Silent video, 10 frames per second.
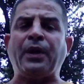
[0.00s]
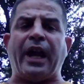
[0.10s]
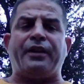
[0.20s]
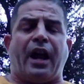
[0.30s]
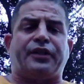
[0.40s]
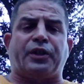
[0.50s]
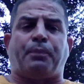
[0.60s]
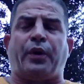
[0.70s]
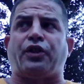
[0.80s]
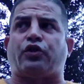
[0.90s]
And at this
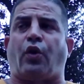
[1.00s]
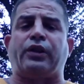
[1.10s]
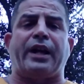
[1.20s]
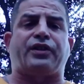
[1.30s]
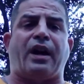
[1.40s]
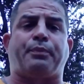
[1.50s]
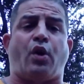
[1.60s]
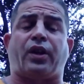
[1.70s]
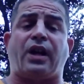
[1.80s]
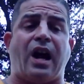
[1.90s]
point, the storyline's not
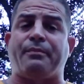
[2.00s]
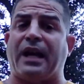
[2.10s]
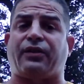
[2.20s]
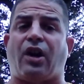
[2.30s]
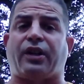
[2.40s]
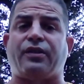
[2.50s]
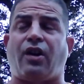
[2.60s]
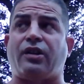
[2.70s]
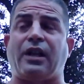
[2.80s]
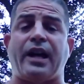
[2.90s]
broken. I'm not talking
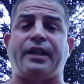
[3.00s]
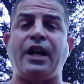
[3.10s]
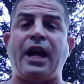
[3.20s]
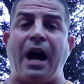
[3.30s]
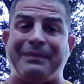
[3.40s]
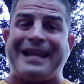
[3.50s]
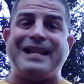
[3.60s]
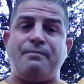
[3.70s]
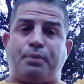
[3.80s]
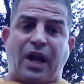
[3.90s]
online. I'm letting
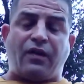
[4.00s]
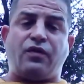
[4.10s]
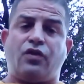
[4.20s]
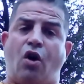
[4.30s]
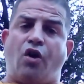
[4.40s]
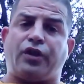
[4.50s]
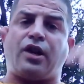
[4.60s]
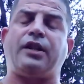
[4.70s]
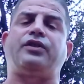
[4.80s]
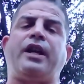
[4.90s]
him put out all the
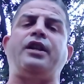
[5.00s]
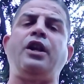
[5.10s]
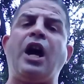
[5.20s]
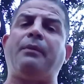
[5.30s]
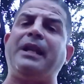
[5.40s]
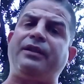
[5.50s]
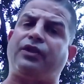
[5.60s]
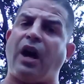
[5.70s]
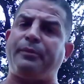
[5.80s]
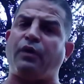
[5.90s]
content. I'm letting
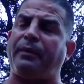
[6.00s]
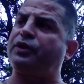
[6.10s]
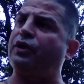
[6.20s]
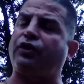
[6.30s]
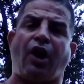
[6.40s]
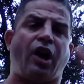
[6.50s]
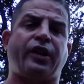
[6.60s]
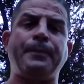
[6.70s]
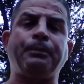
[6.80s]
Tommy Robinson talk.